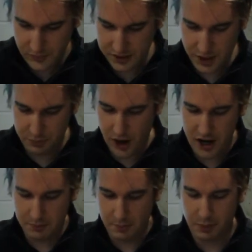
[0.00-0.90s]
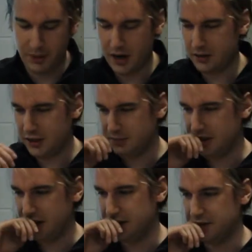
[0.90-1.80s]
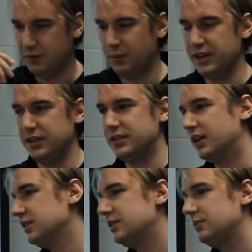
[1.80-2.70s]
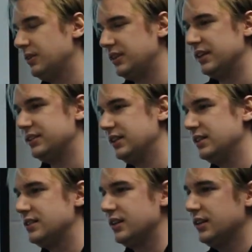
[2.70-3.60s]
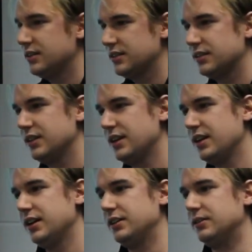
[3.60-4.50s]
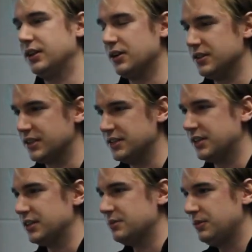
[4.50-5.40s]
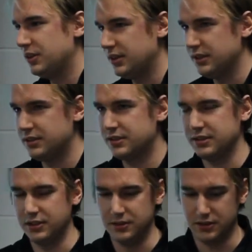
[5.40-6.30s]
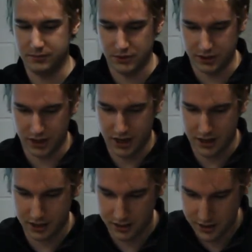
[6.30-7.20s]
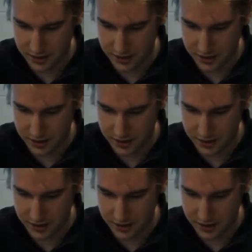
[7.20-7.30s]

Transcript: they brought him up apparently because of the way he dealt with 1986. They are like, oh, this guy's got experience, you know, he's from Shanghai,